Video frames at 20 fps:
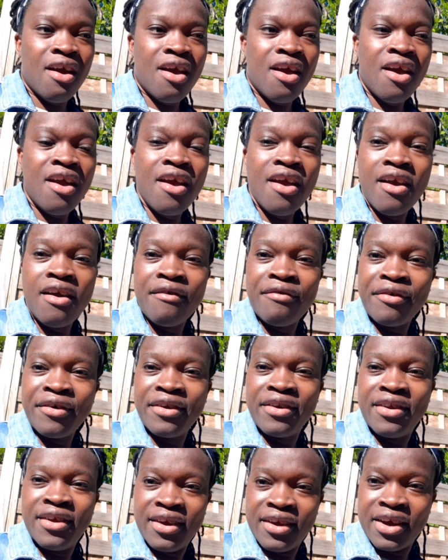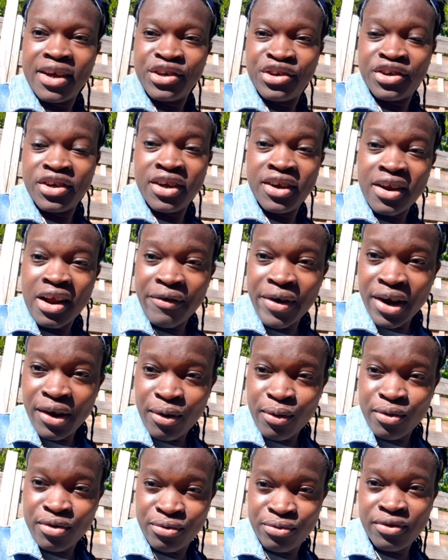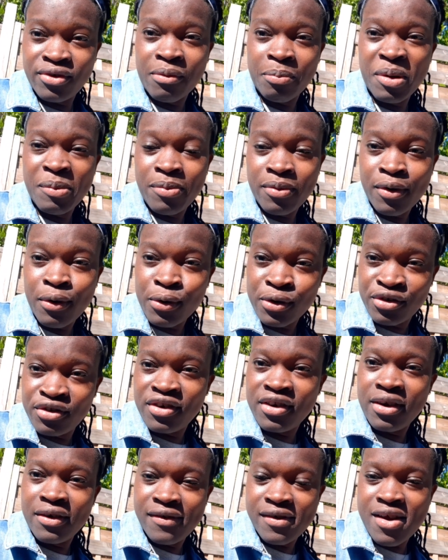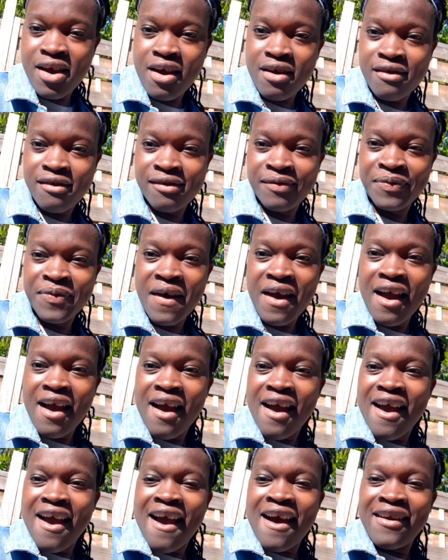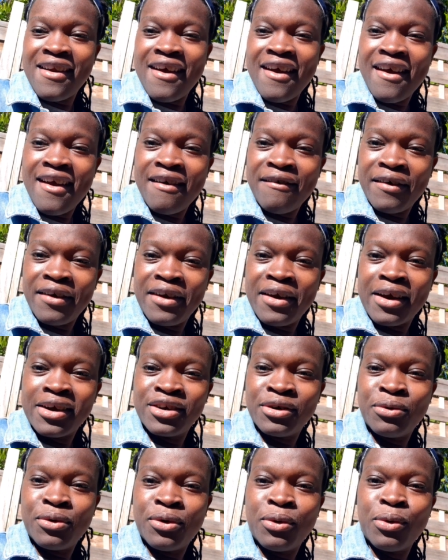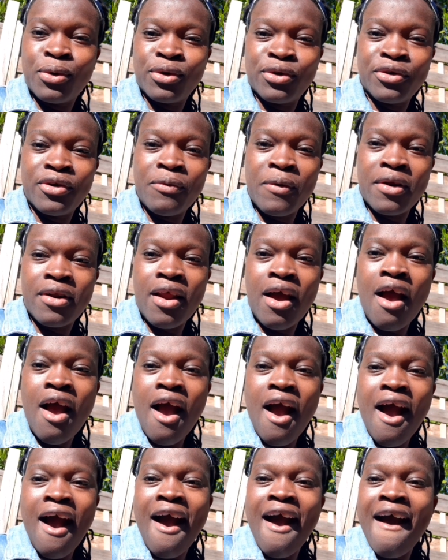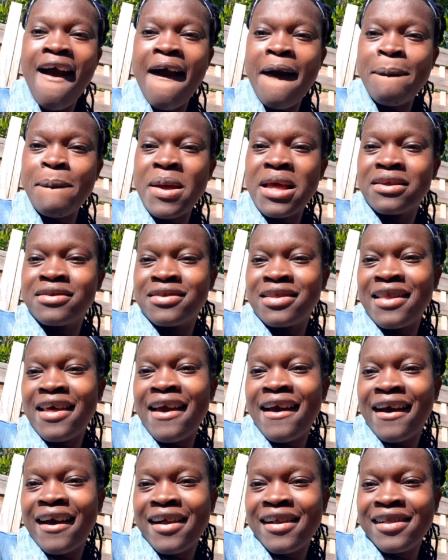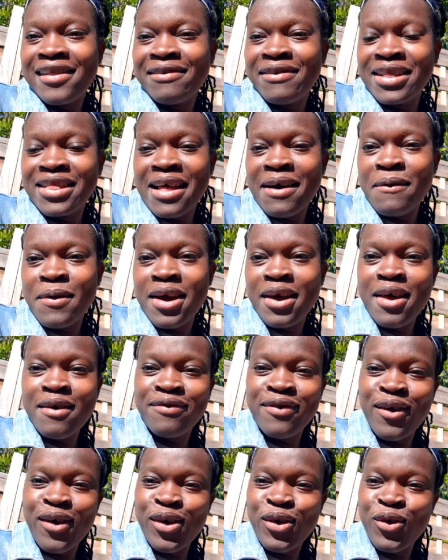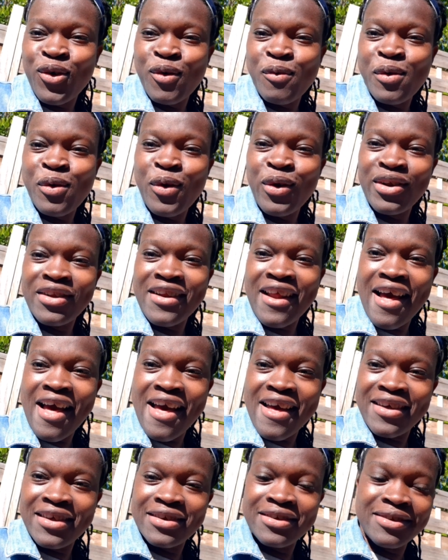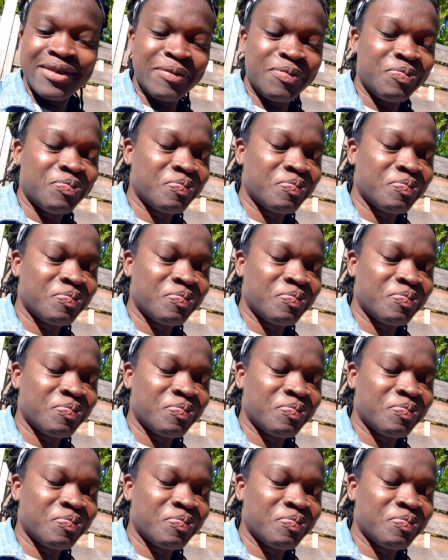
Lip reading: Every day, she in a rent house too, you know, people house she live in, I know. And every day she would look to the window. "Ah, Miss Lickle, what the way the fall coop look nice."